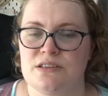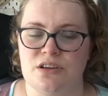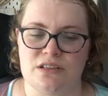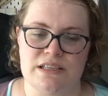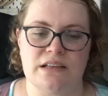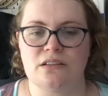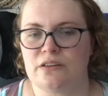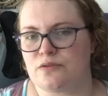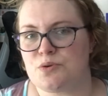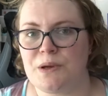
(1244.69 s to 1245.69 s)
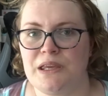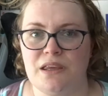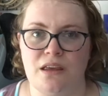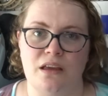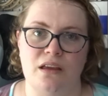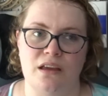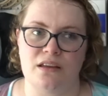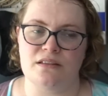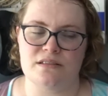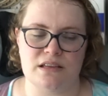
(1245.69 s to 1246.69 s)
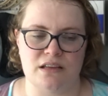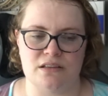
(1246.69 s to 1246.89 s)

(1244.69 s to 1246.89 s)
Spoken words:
So it did a lot of tweaking and